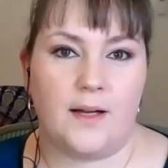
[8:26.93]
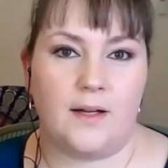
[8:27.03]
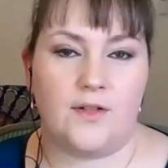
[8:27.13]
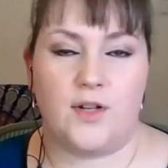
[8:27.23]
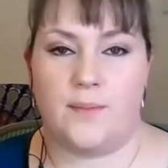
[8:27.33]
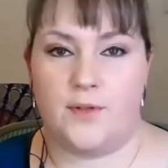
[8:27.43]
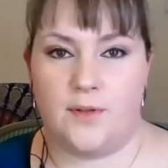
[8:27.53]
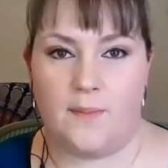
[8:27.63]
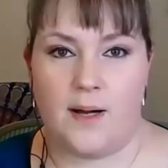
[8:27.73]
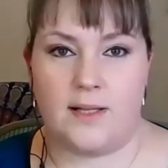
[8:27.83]
jump to the
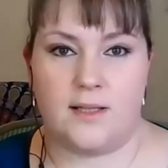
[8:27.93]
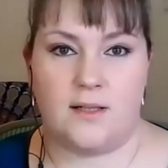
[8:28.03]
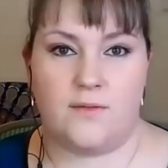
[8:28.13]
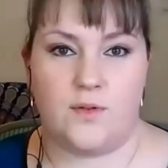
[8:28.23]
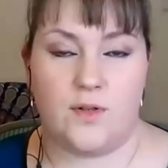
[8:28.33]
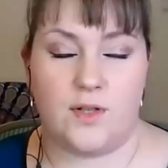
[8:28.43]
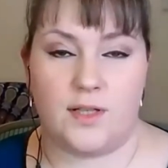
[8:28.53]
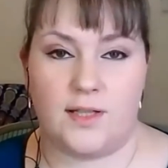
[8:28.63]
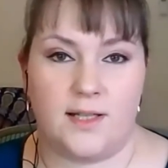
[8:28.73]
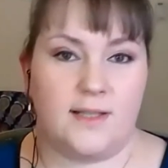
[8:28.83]
positive, or to
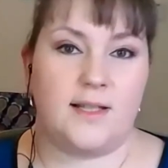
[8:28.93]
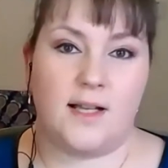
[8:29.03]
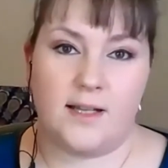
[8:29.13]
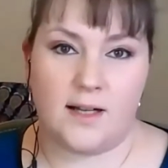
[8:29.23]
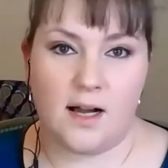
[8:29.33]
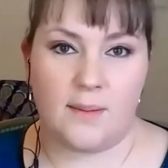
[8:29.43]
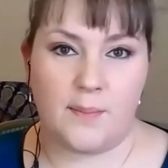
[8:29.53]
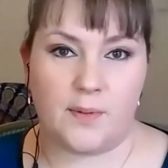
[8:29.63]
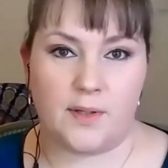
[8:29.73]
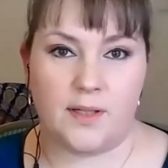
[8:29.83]
just say, suck it up,
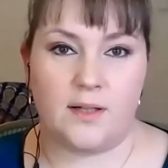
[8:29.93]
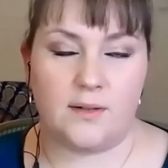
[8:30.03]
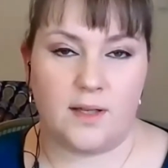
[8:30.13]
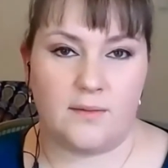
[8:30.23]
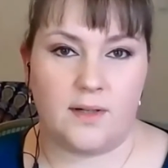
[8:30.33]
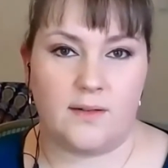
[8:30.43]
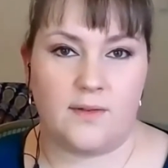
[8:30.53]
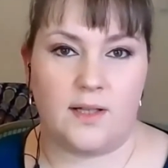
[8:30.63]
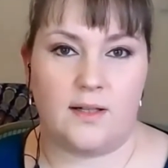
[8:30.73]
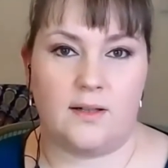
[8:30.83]
or, you know, get rid of
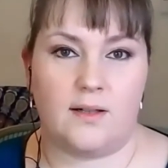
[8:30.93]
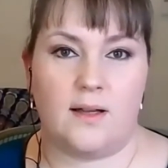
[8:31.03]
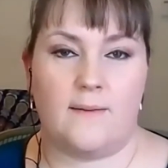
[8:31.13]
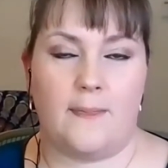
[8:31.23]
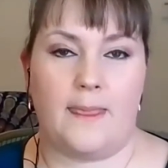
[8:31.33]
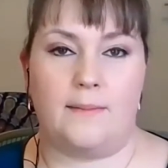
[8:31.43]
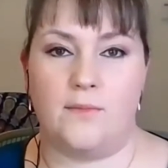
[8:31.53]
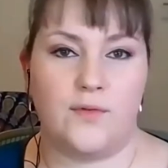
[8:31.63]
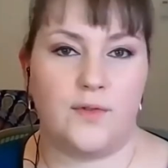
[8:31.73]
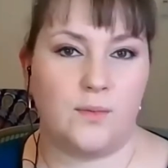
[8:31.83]
it and
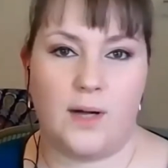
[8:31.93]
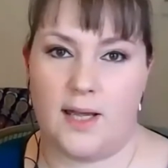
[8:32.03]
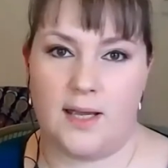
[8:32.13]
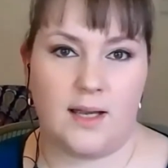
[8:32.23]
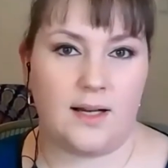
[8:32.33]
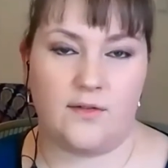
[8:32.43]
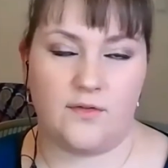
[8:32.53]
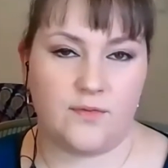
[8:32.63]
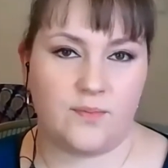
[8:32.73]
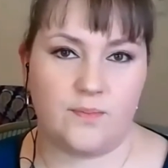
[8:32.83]
move it away, kind of
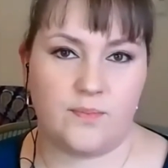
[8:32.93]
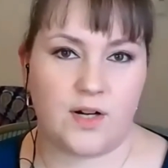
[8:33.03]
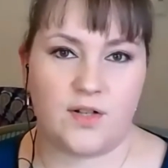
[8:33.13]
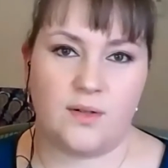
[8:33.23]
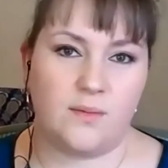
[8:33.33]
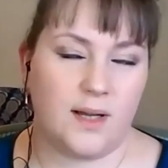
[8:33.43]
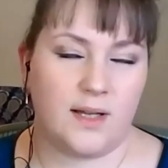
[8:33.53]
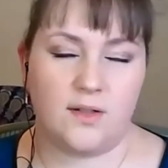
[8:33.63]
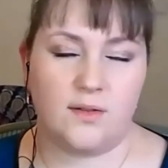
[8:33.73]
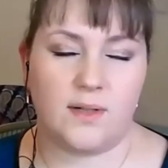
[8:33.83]
brush it away,
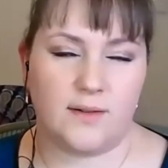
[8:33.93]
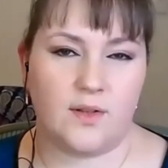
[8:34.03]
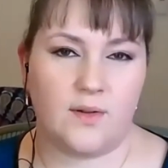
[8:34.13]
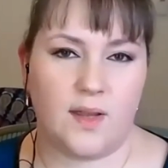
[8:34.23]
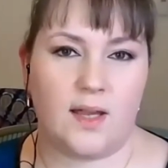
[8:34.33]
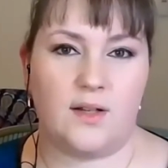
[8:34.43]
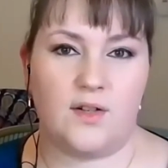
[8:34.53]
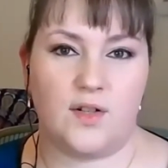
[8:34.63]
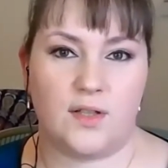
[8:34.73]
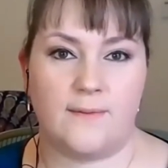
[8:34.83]
do whatever you can to
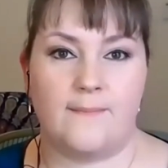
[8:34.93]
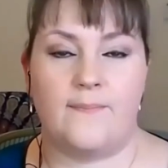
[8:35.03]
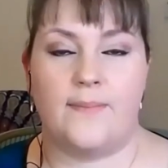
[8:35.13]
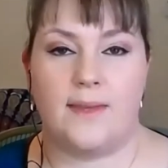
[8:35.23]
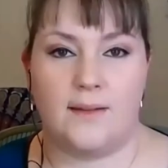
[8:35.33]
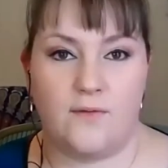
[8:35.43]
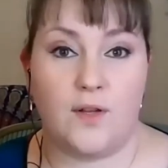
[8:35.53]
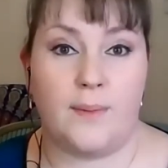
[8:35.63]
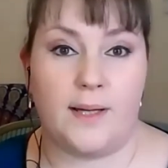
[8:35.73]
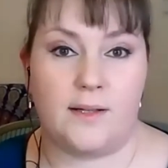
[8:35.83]
just feel
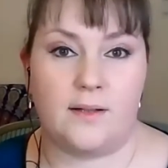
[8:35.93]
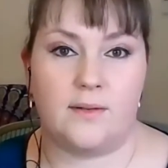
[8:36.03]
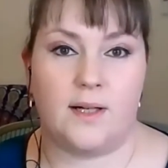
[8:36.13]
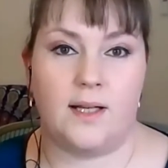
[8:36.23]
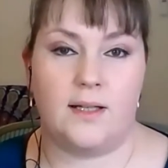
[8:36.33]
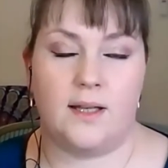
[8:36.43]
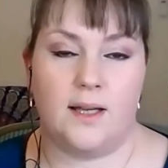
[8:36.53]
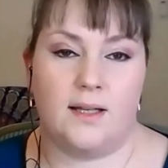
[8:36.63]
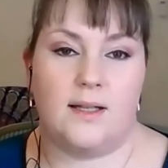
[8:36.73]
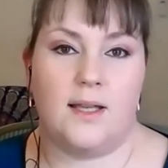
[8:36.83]
better, right?
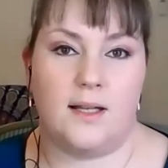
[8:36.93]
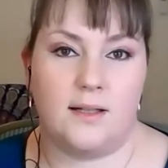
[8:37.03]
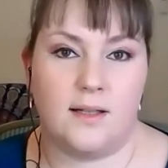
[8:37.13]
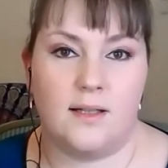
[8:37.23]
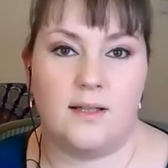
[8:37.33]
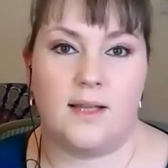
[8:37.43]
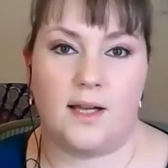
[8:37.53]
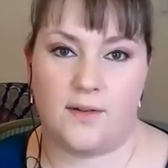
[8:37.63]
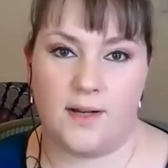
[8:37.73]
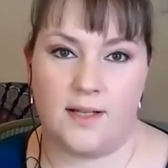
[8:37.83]
And again, that
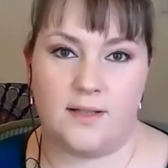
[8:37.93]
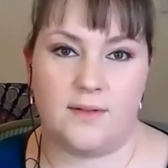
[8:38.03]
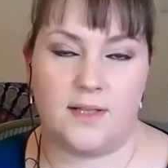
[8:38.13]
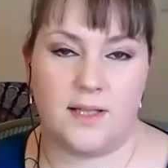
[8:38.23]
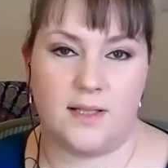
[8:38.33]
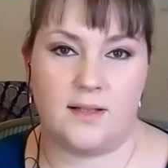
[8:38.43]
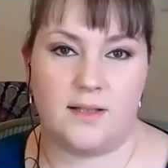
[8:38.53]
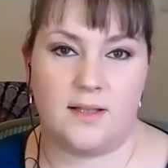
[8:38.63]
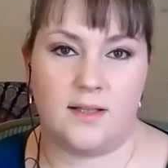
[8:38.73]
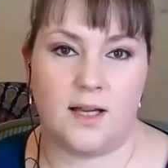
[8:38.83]
creates resistance
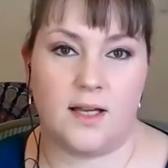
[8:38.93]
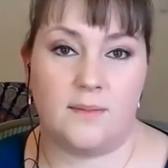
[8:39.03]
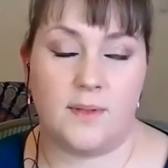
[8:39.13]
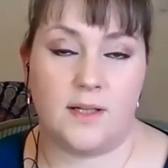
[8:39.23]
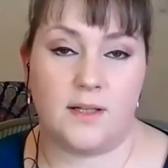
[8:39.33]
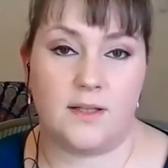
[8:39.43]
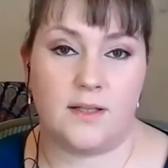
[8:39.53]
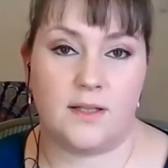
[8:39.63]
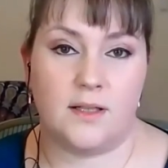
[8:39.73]
inside, because